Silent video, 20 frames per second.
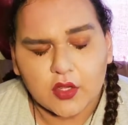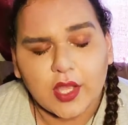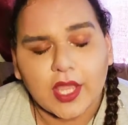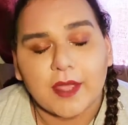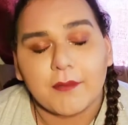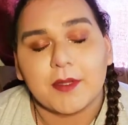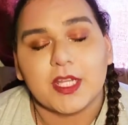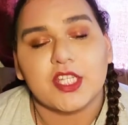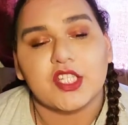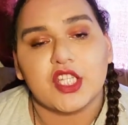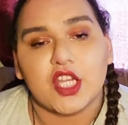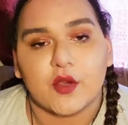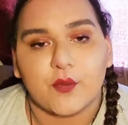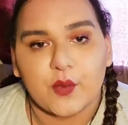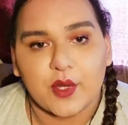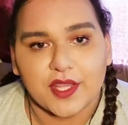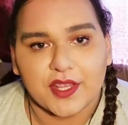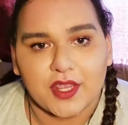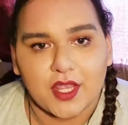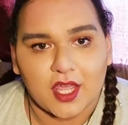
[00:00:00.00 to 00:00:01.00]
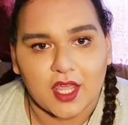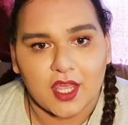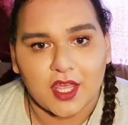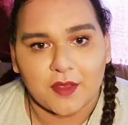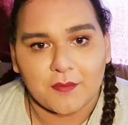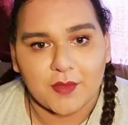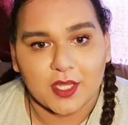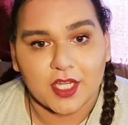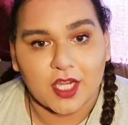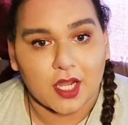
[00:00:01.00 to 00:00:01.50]
Okay, I'm going to start with
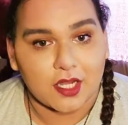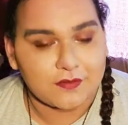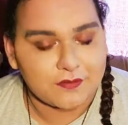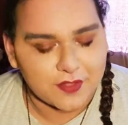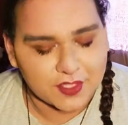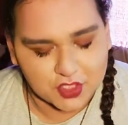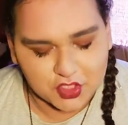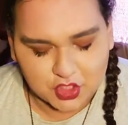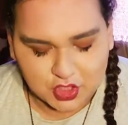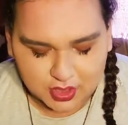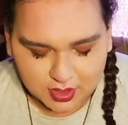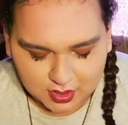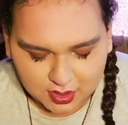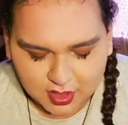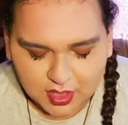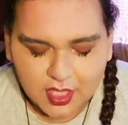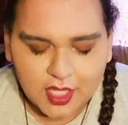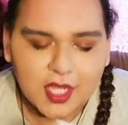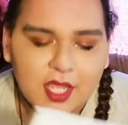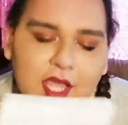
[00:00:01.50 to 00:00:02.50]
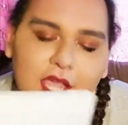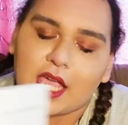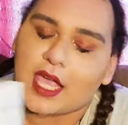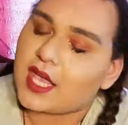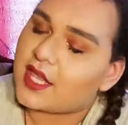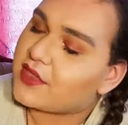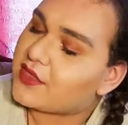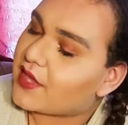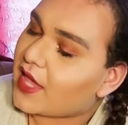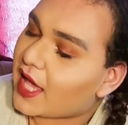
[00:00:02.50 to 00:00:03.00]
a nonfiction,
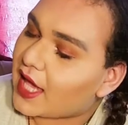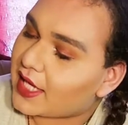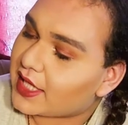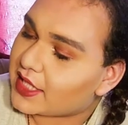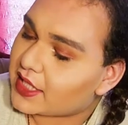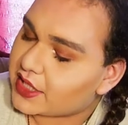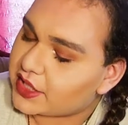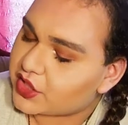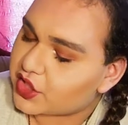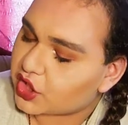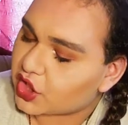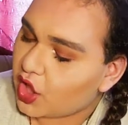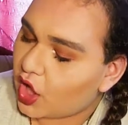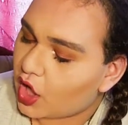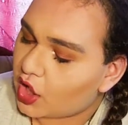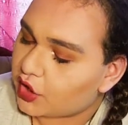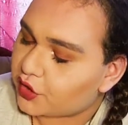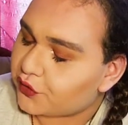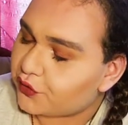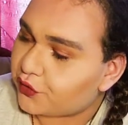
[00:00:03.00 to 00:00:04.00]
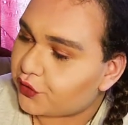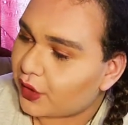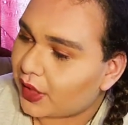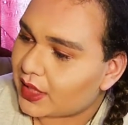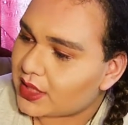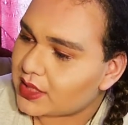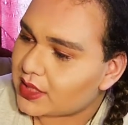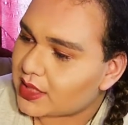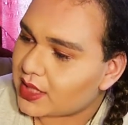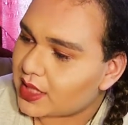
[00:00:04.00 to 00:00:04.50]
and that is Connor
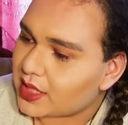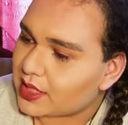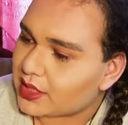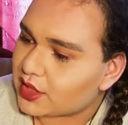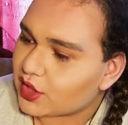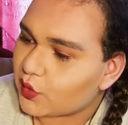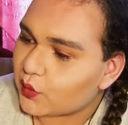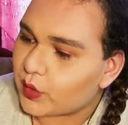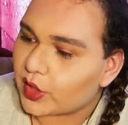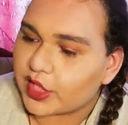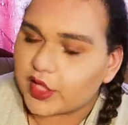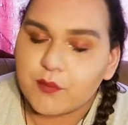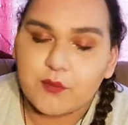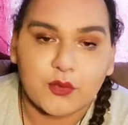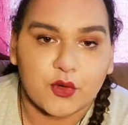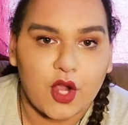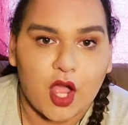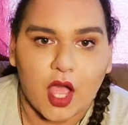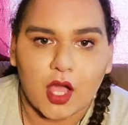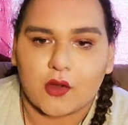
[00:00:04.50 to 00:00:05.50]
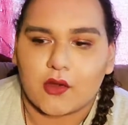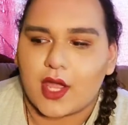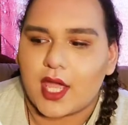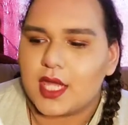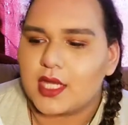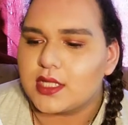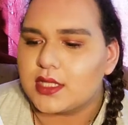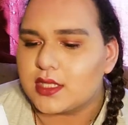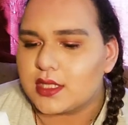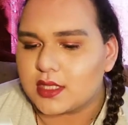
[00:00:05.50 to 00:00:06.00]
Franta's A Work in
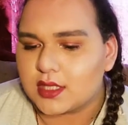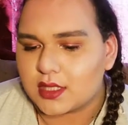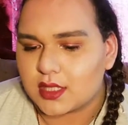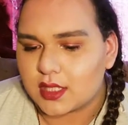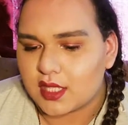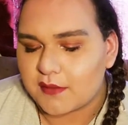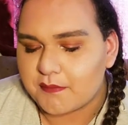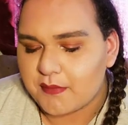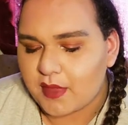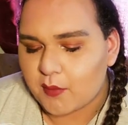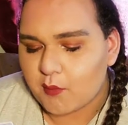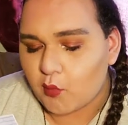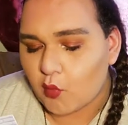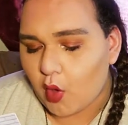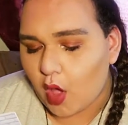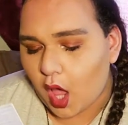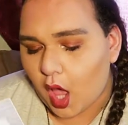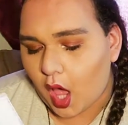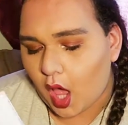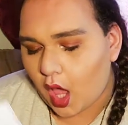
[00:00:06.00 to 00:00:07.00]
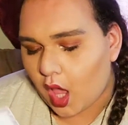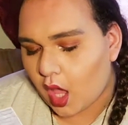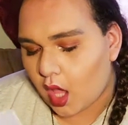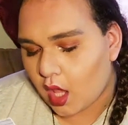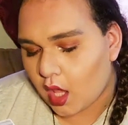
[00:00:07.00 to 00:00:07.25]
Progress, a memoir.